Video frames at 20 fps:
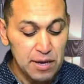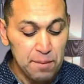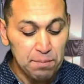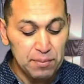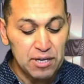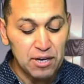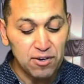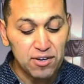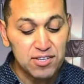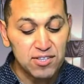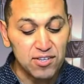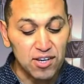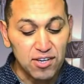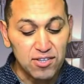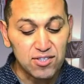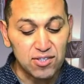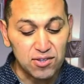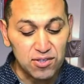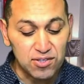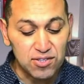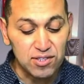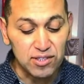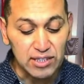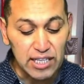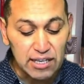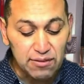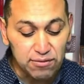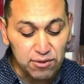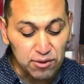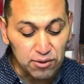But notice also there's a
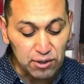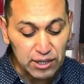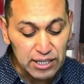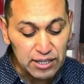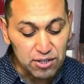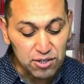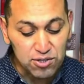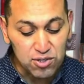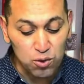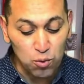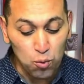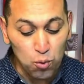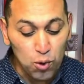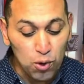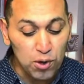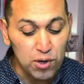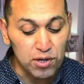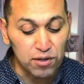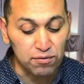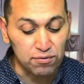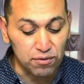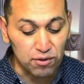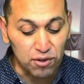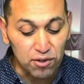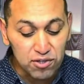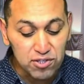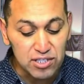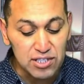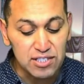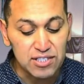level and there's a word of
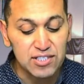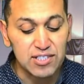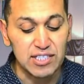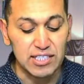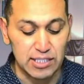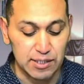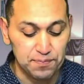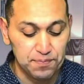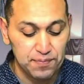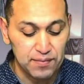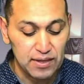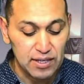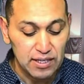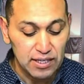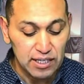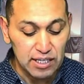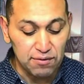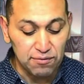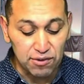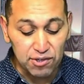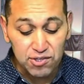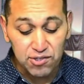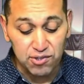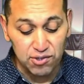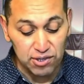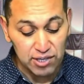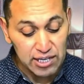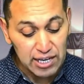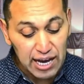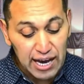urgency in verse
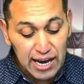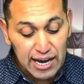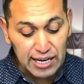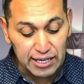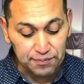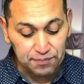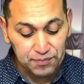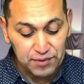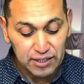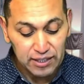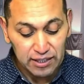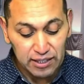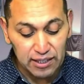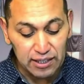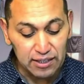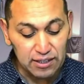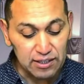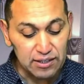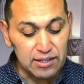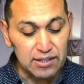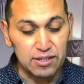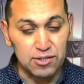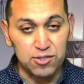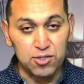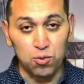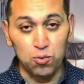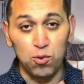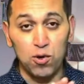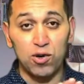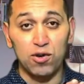39. There's
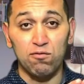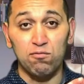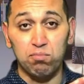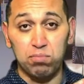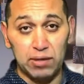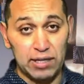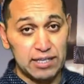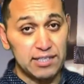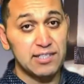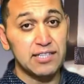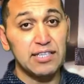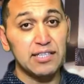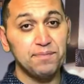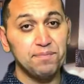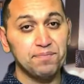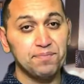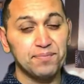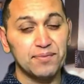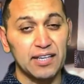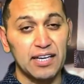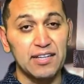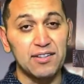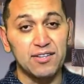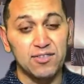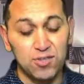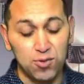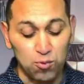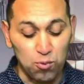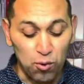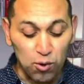a word of blessing and
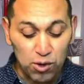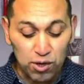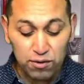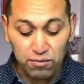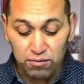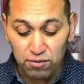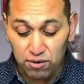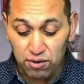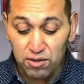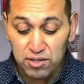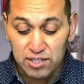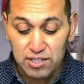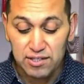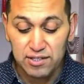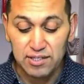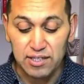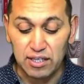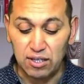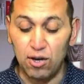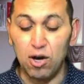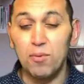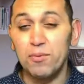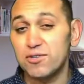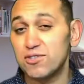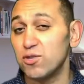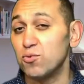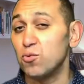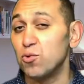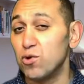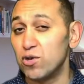there's a word of urgency, almost
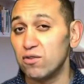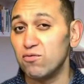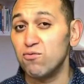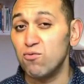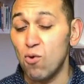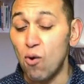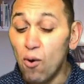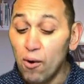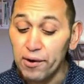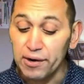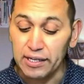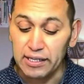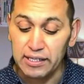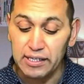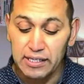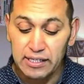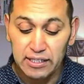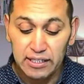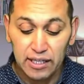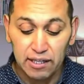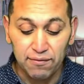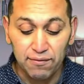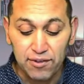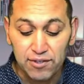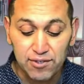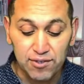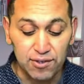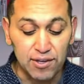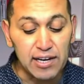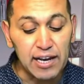a word of warning in
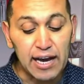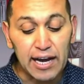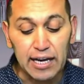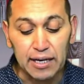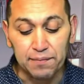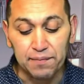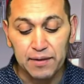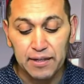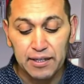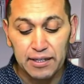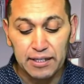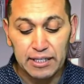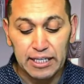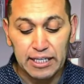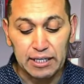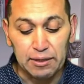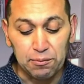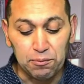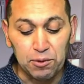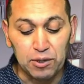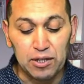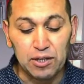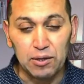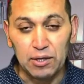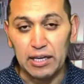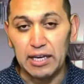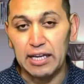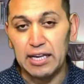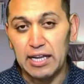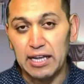verse 39.
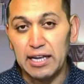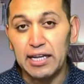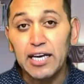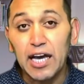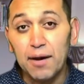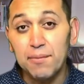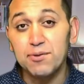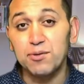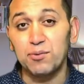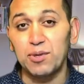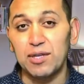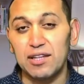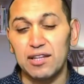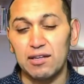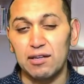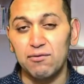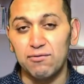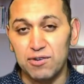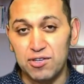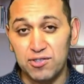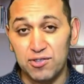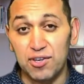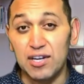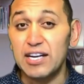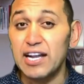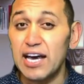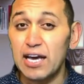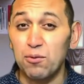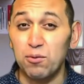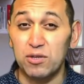And it comes with, in verse
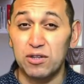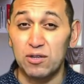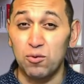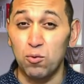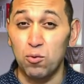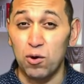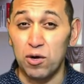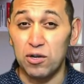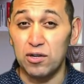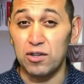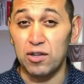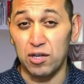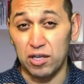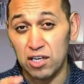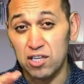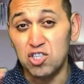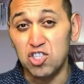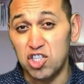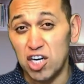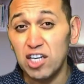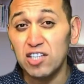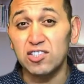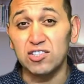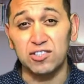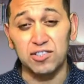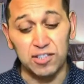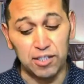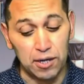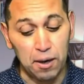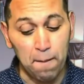39, with the conjunction
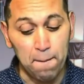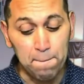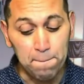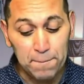there.